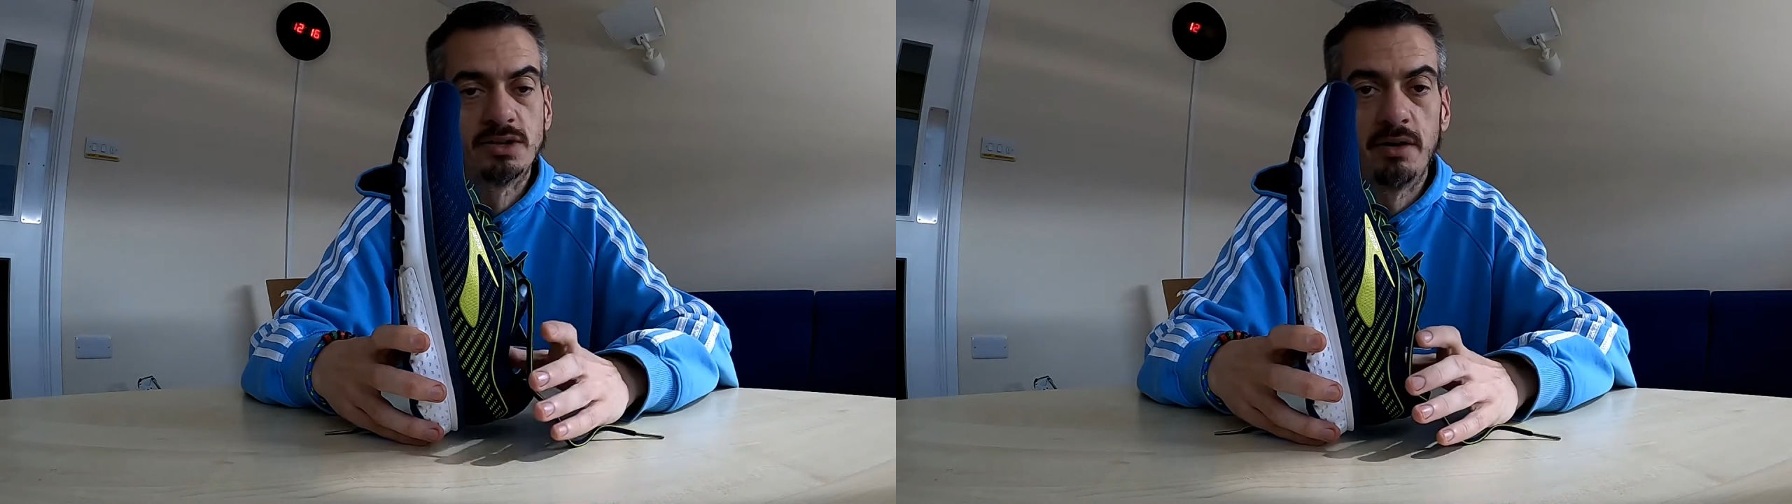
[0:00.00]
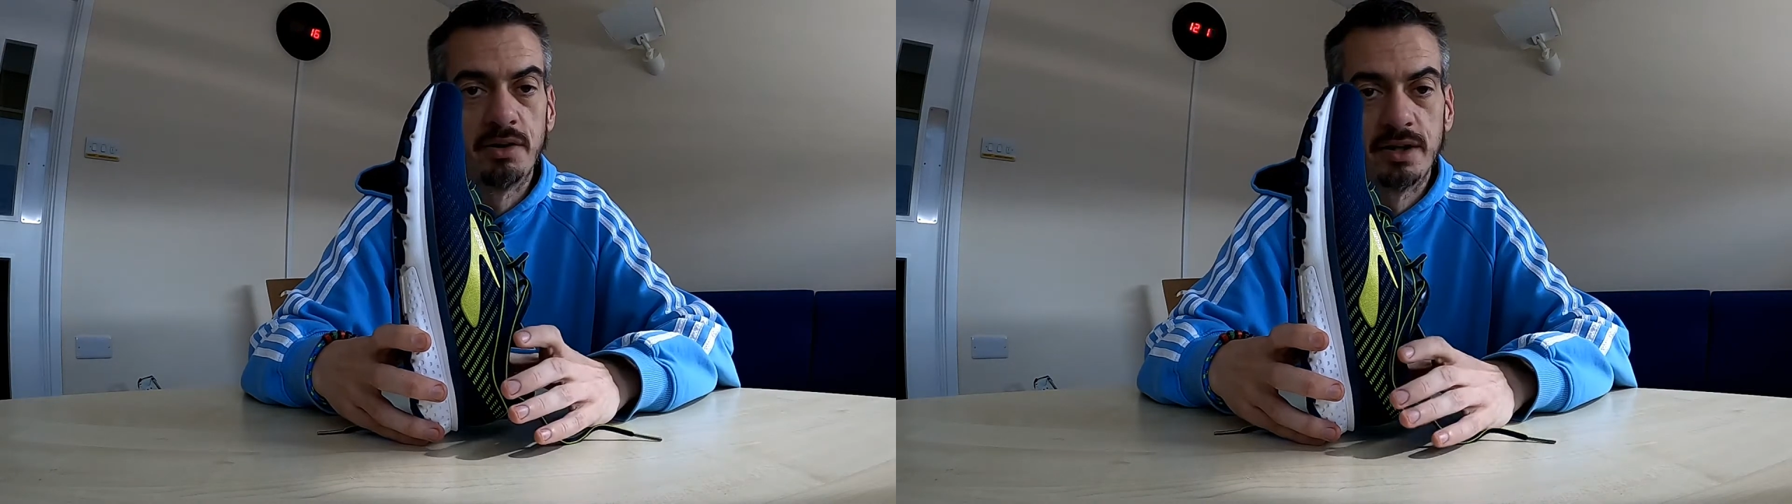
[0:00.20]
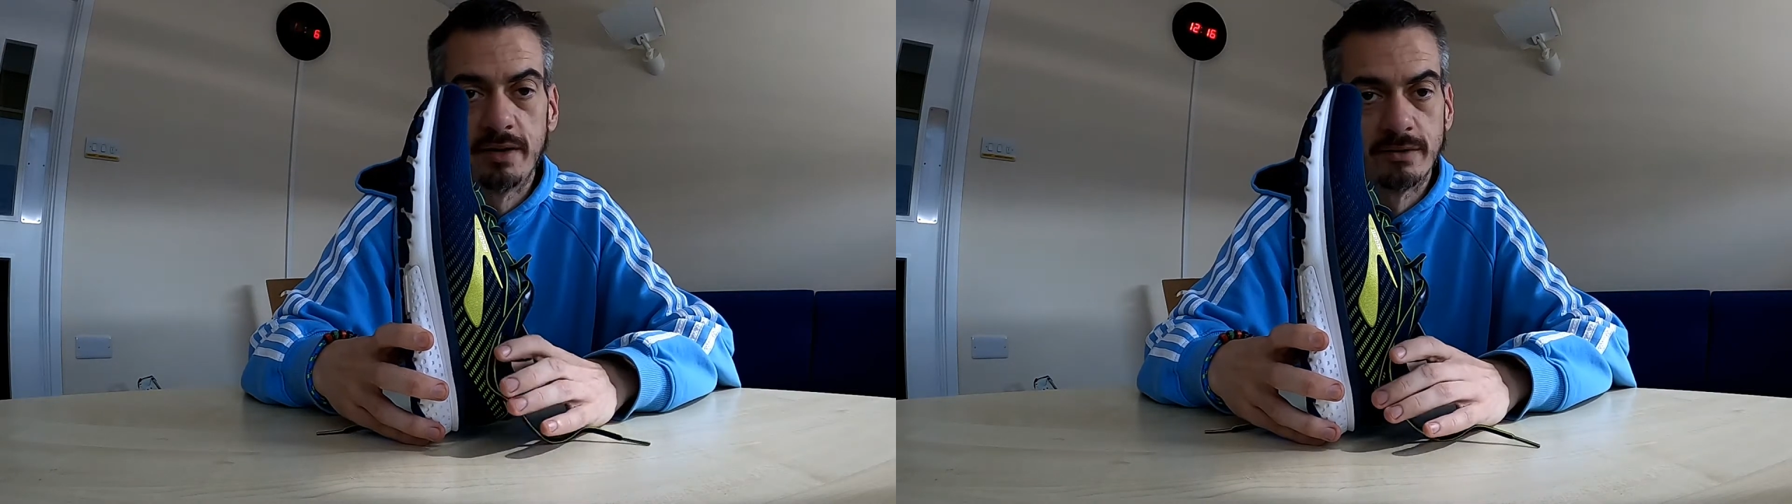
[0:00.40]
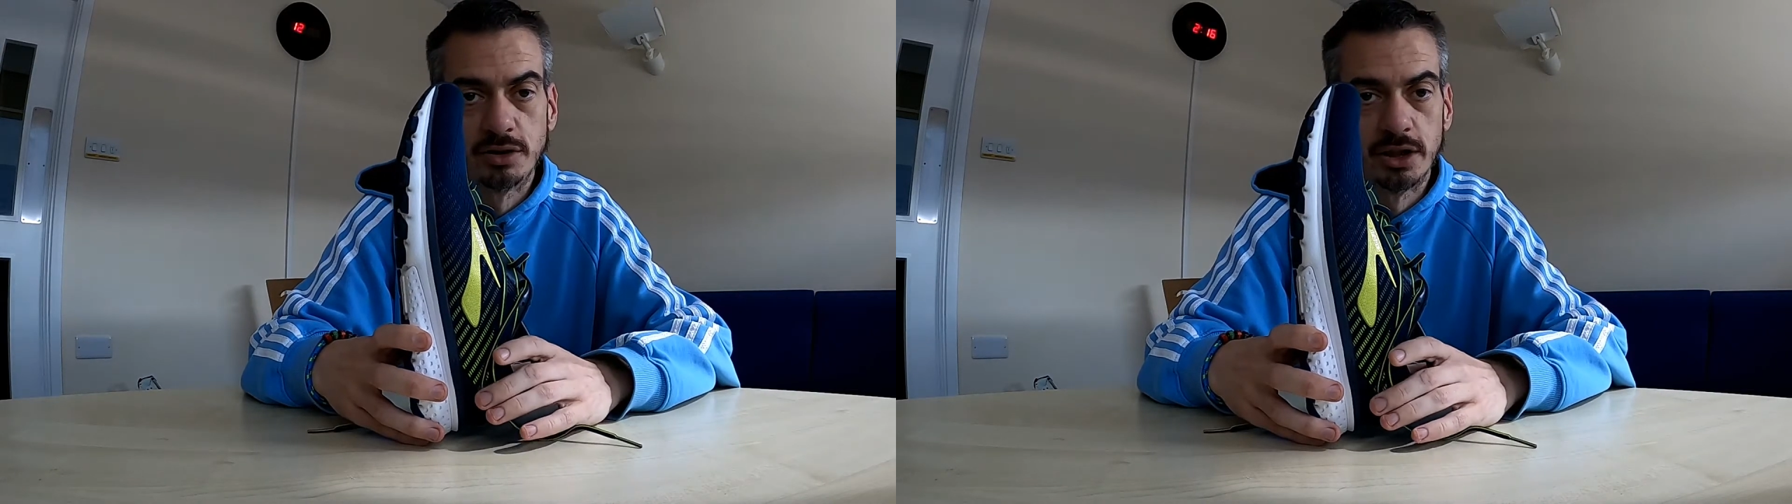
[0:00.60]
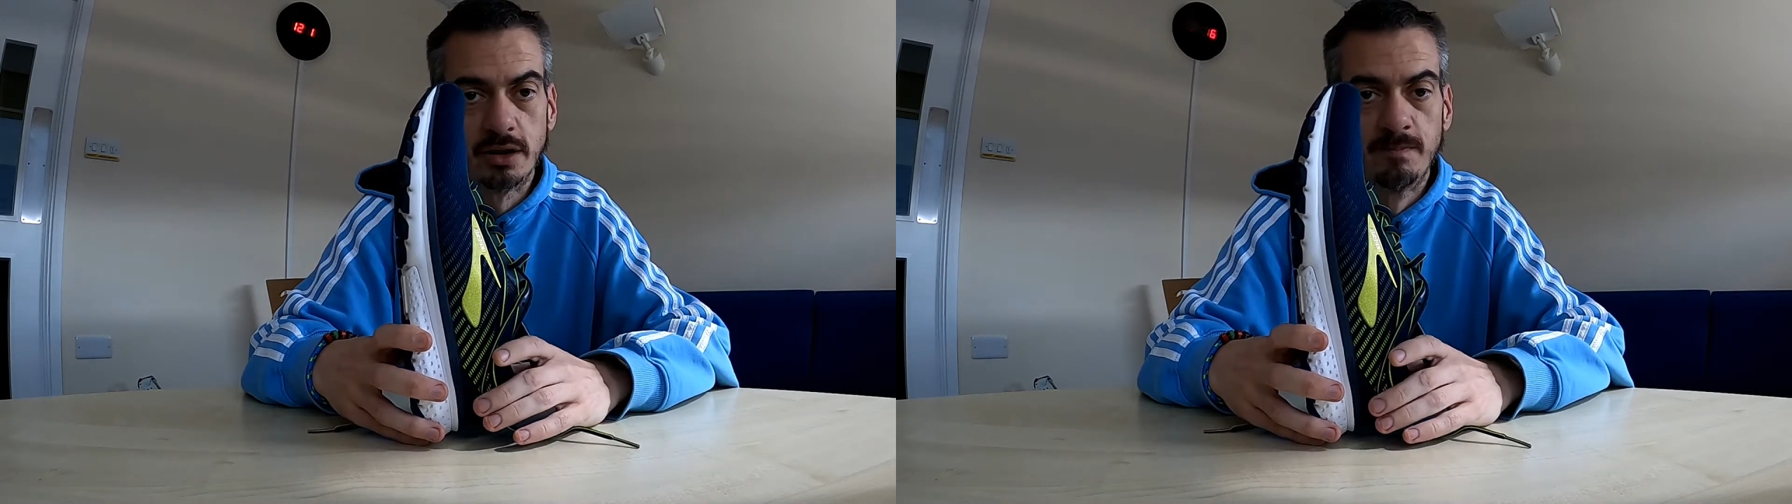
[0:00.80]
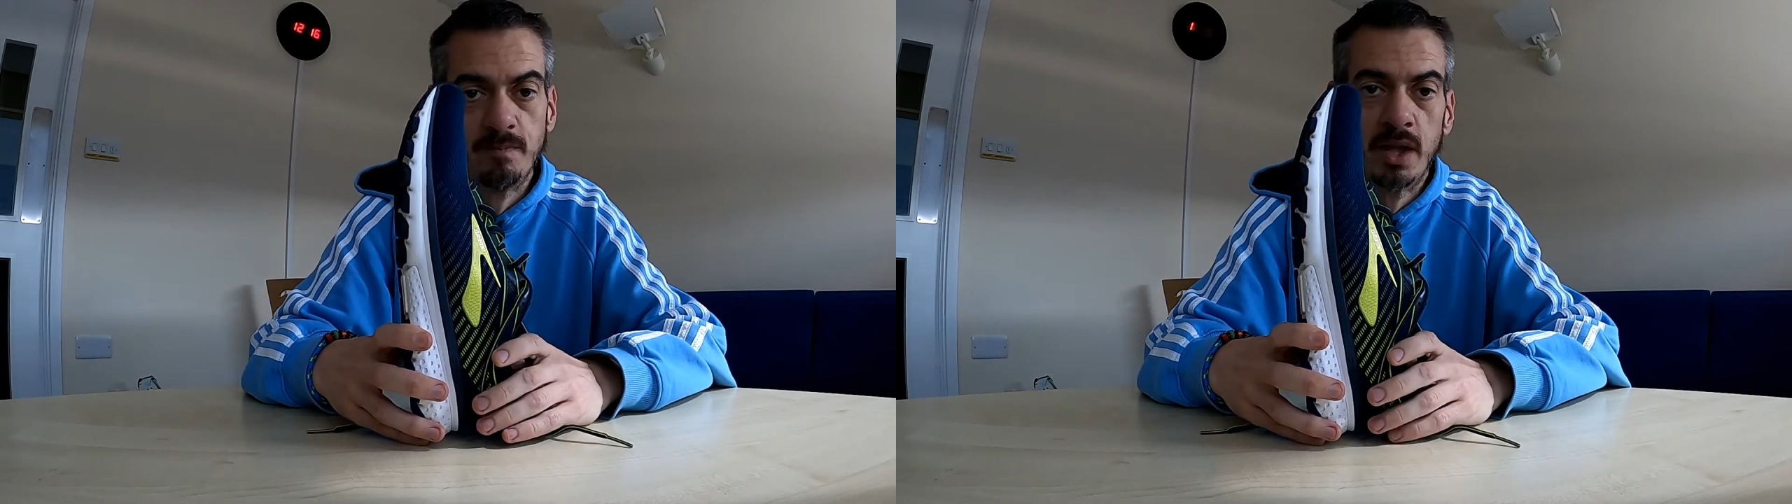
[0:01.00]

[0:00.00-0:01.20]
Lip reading: tell you a different shoe.